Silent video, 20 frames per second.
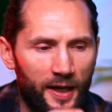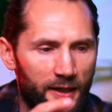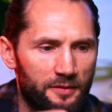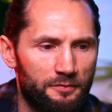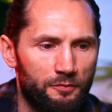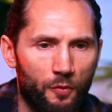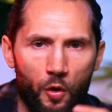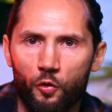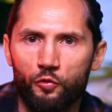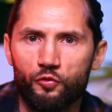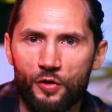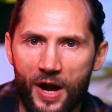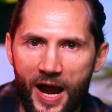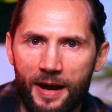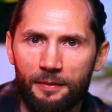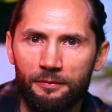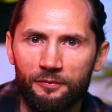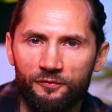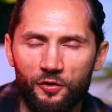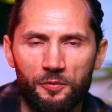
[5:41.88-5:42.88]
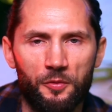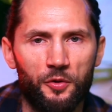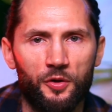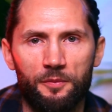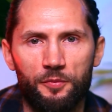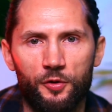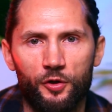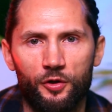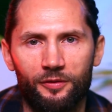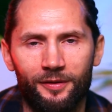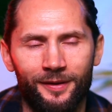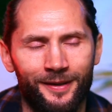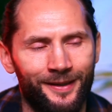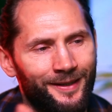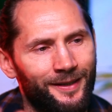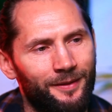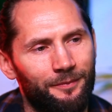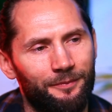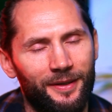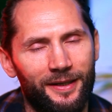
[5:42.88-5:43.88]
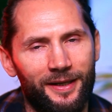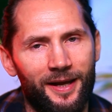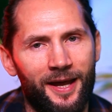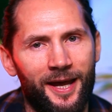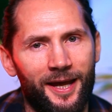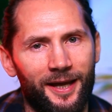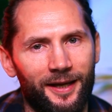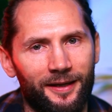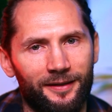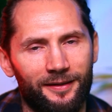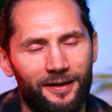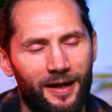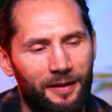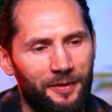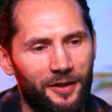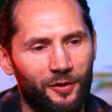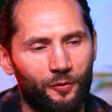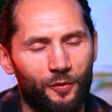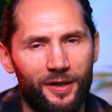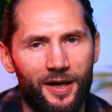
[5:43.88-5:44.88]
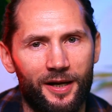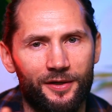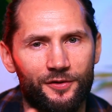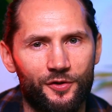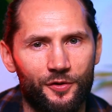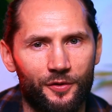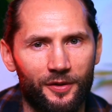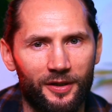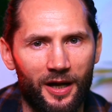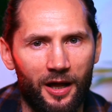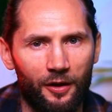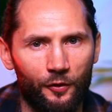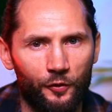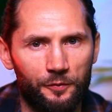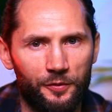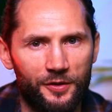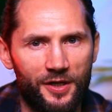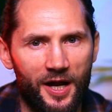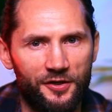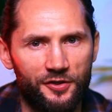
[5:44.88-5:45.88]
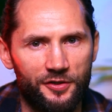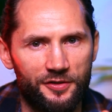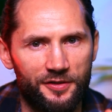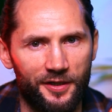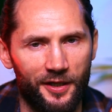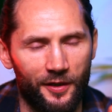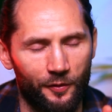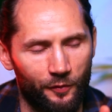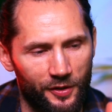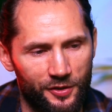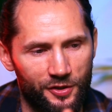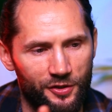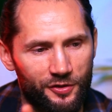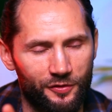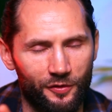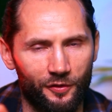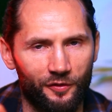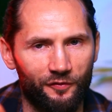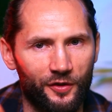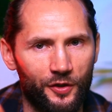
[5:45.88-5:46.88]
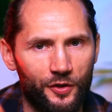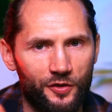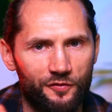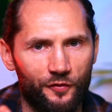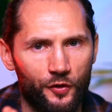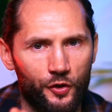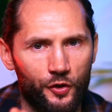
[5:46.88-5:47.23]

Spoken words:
and more RAM from your computer. But hey, I mean, we're not doing Hollywood productions here. We're just doing videos for